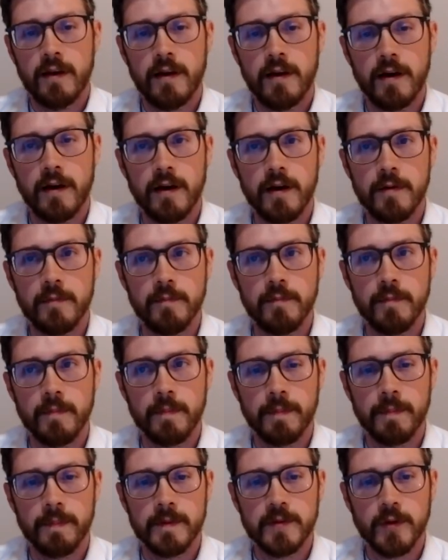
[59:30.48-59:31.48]
Um,
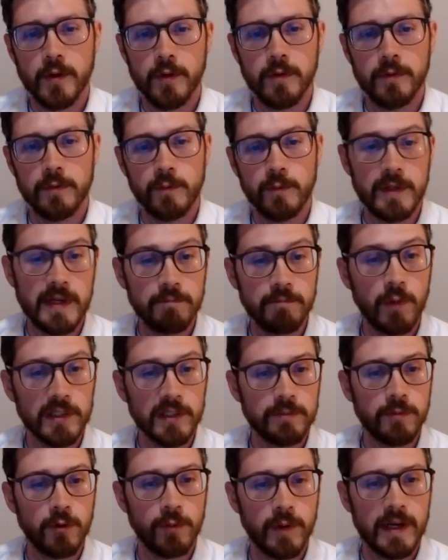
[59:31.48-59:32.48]
so we have
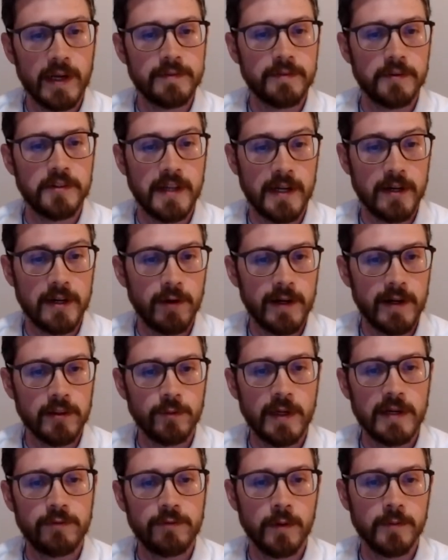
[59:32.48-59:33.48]
multiple ways of generating
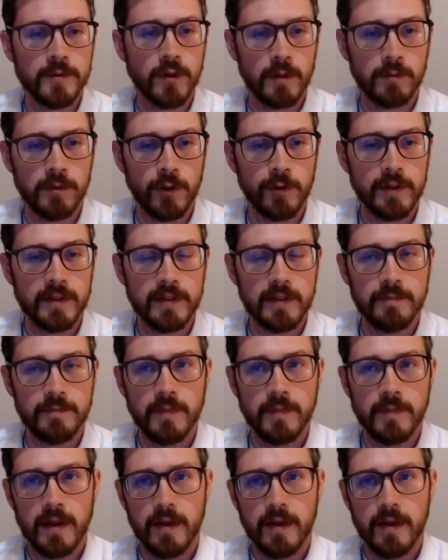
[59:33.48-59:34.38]
the waveforms or uploading them.